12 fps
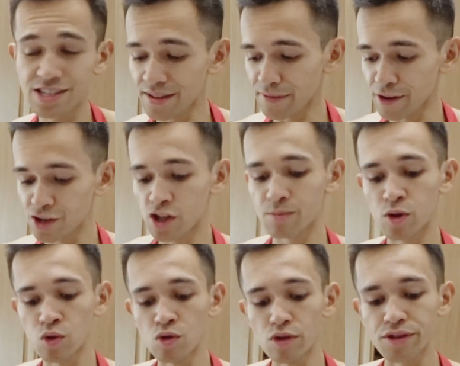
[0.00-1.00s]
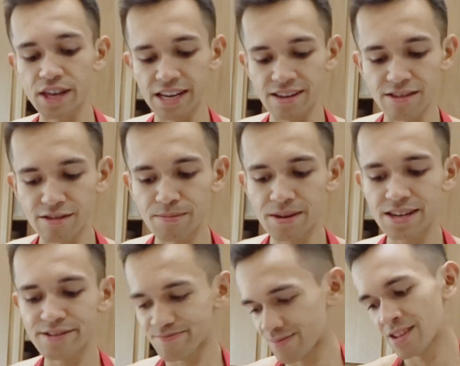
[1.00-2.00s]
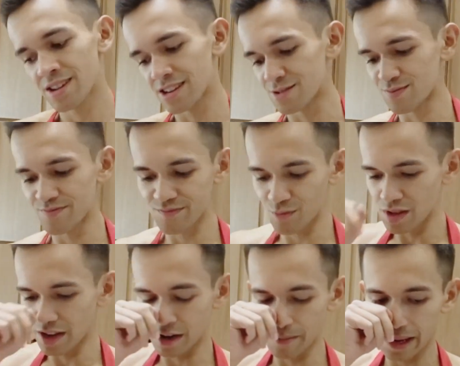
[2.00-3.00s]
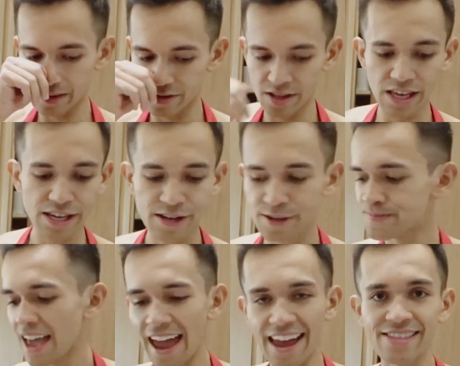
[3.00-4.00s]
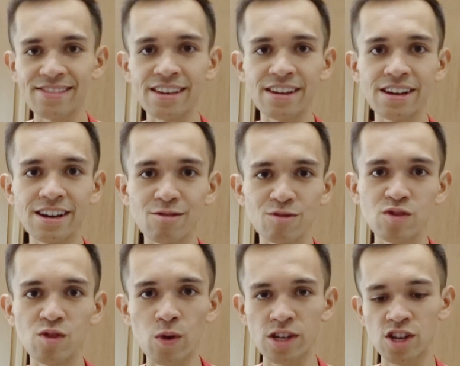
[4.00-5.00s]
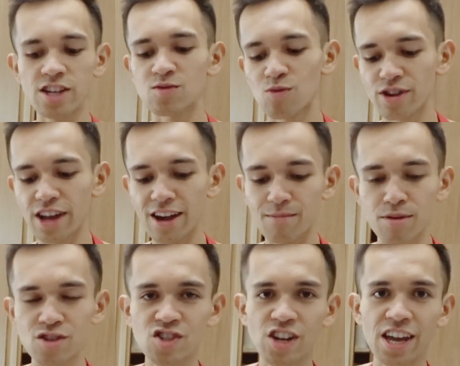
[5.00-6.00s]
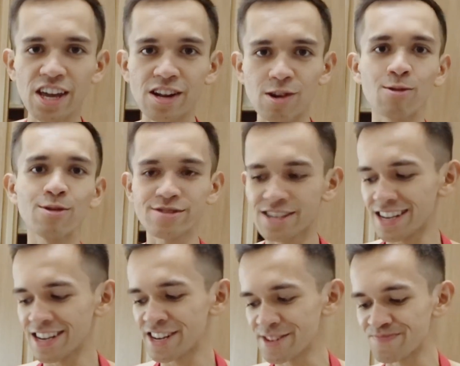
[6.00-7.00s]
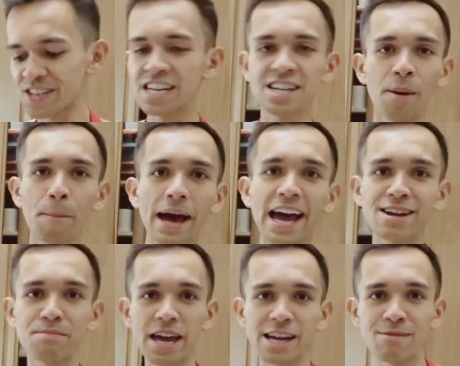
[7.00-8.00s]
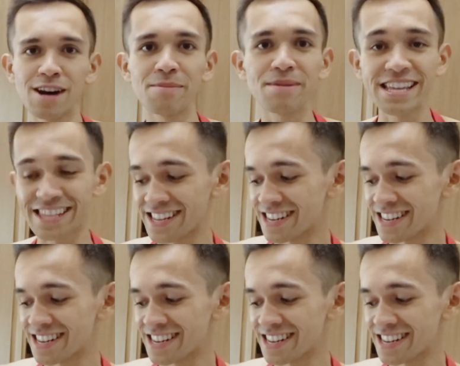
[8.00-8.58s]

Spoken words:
in the fridge, let them cool, thicken a little bit, because we like our batters thick. And we're gonna do a quick chest workout, push day in quarantine, come back, bake them up, and then